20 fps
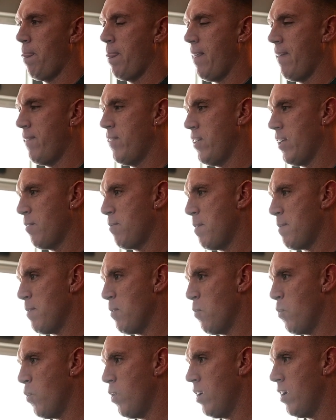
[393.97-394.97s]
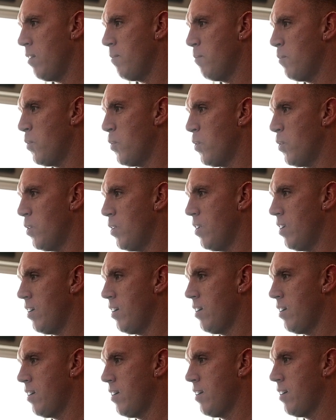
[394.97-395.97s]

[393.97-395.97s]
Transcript: I feel like maybe one more.